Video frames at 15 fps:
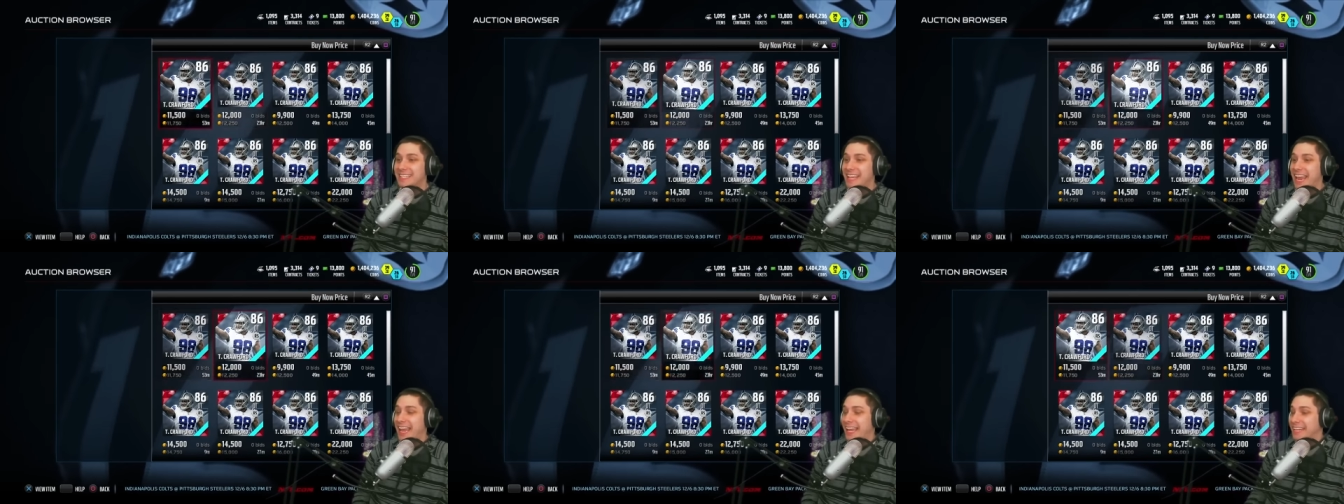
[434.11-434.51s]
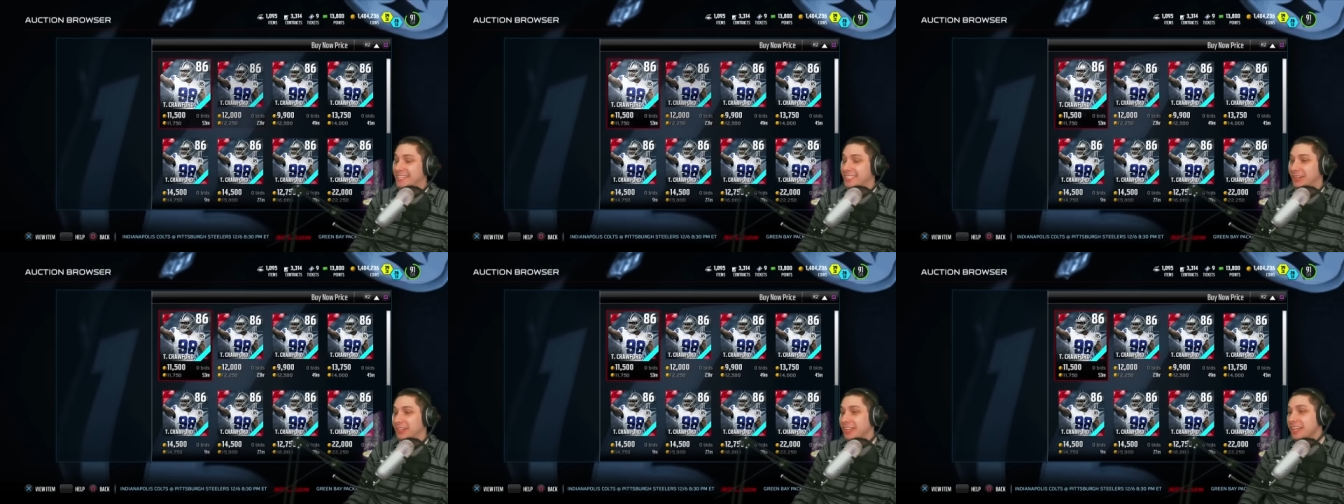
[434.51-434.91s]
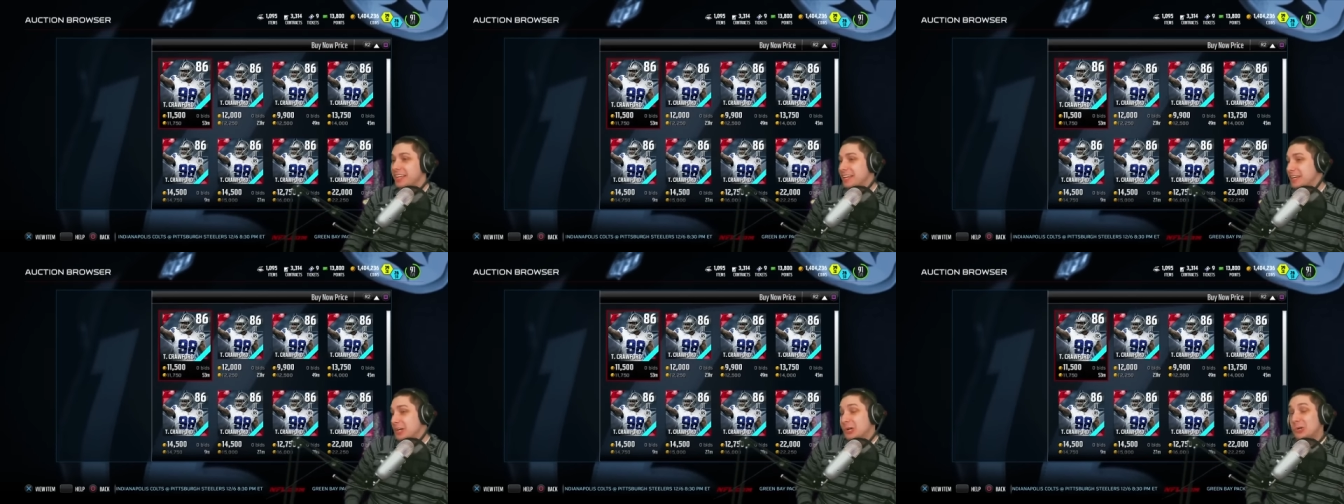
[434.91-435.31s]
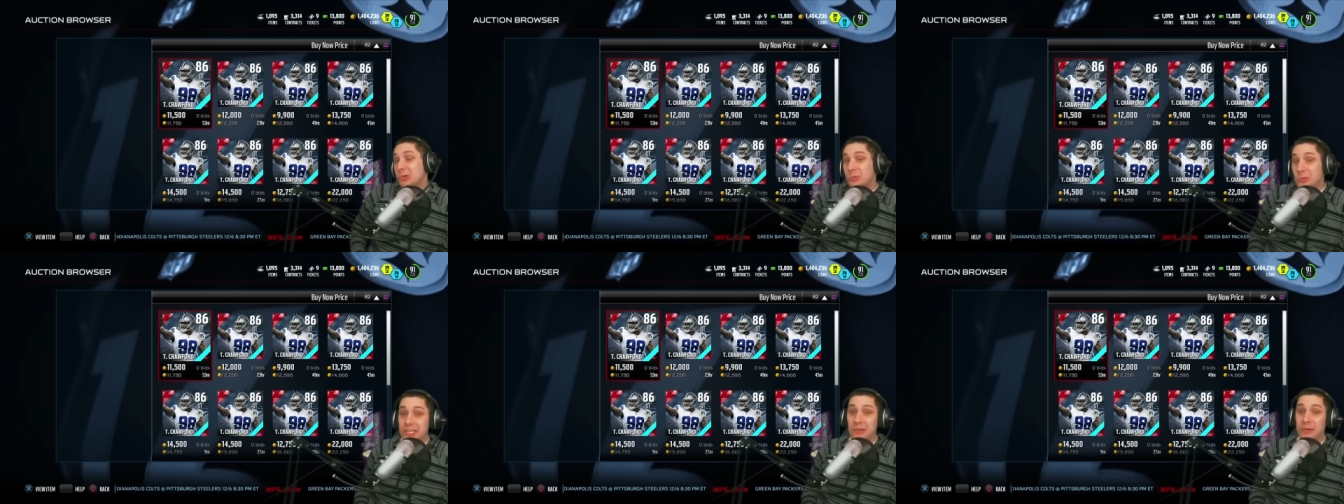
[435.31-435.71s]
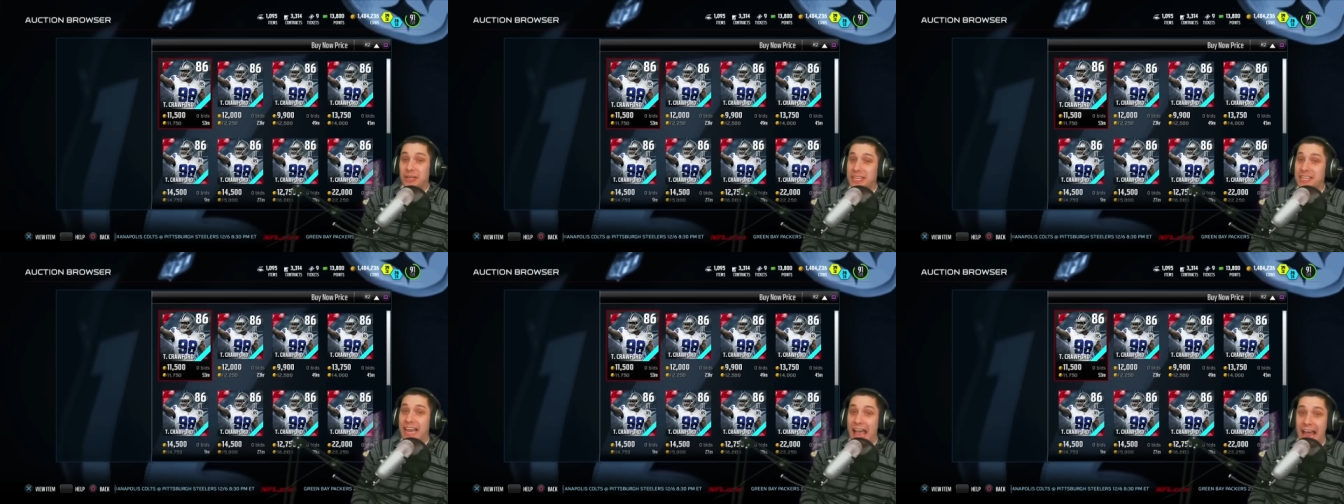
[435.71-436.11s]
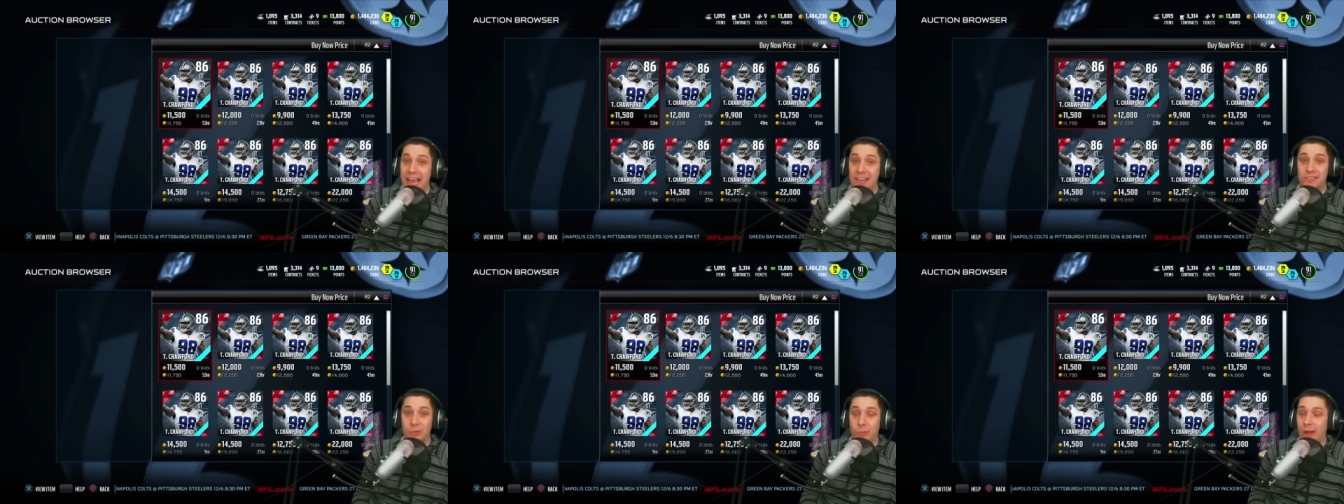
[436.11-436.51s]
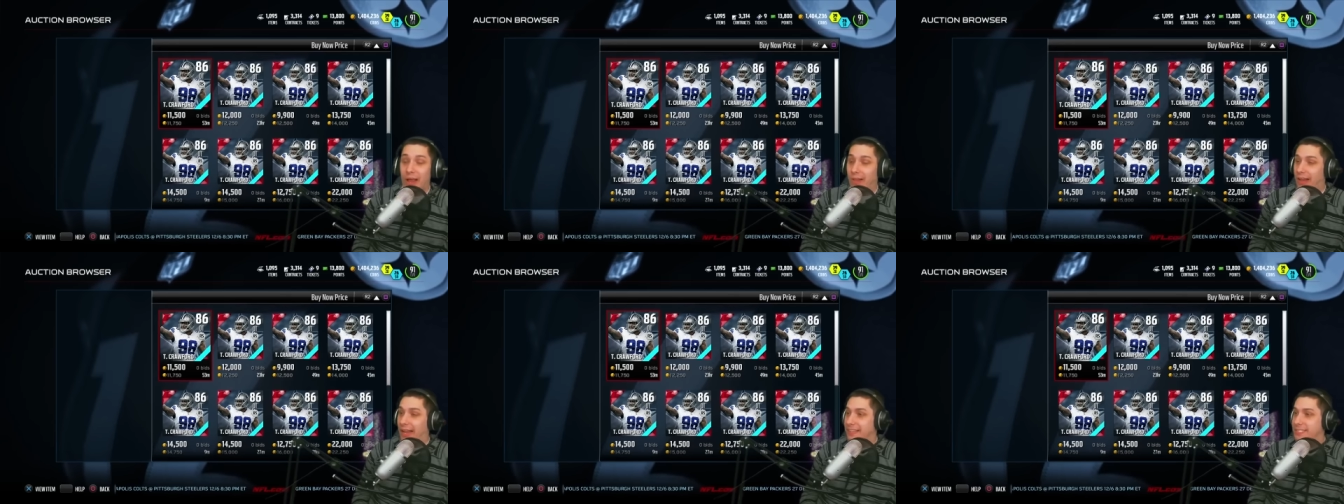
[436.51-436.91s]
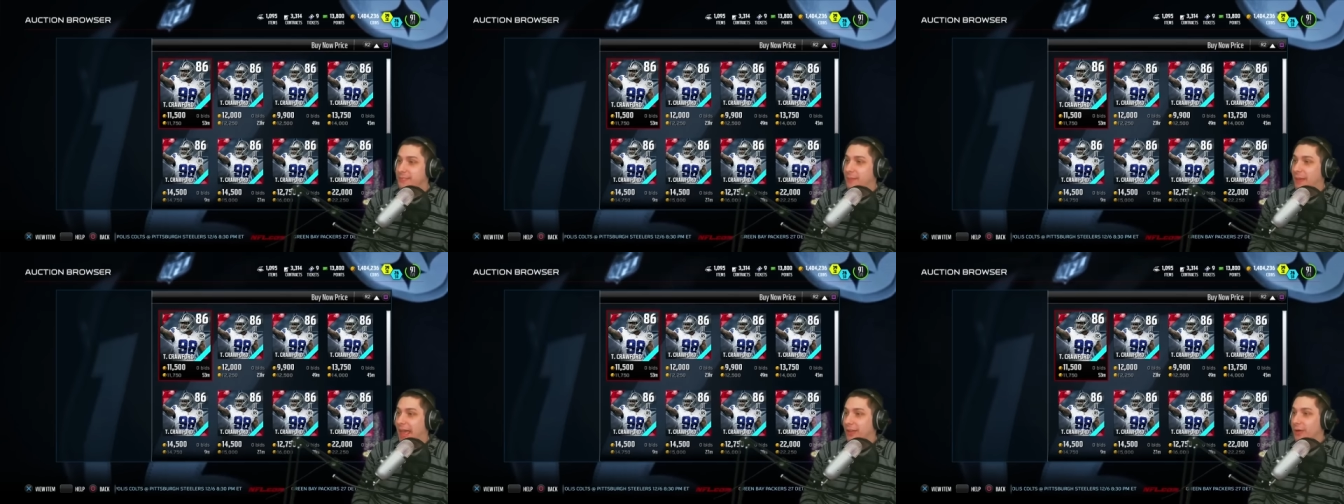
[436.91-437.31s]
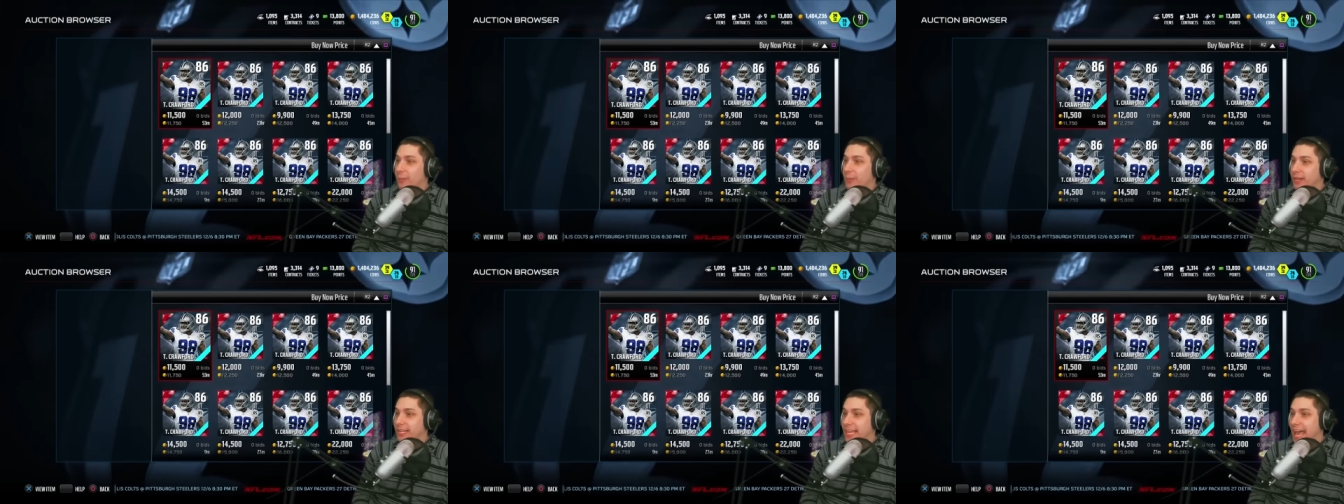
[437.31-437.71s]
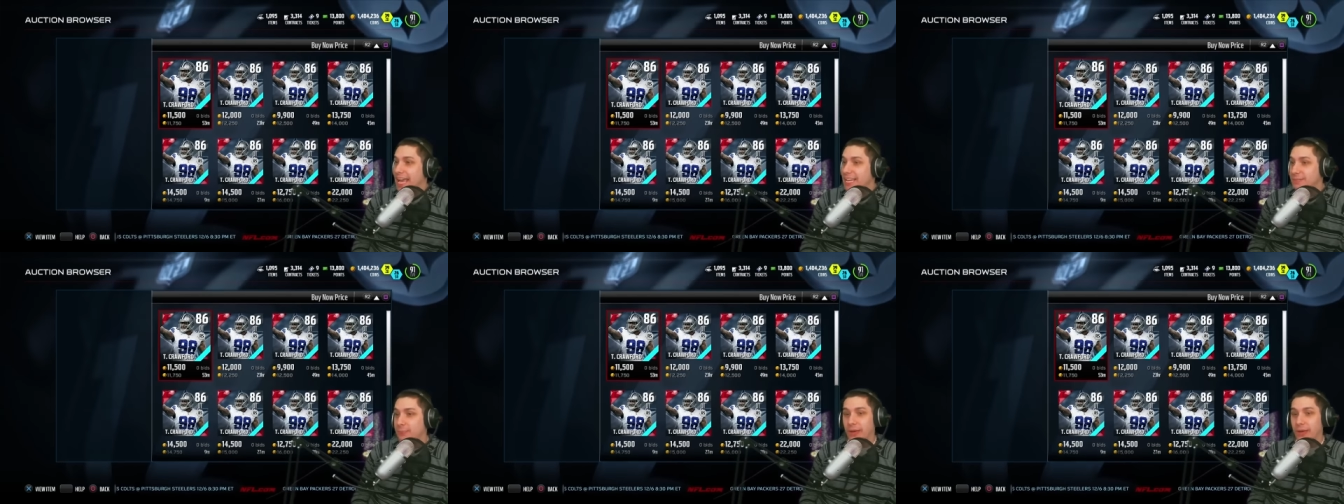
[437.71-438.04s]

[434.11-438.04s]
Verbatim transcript: Uh, dang it. So really, we did not do well on this pack opening, guys.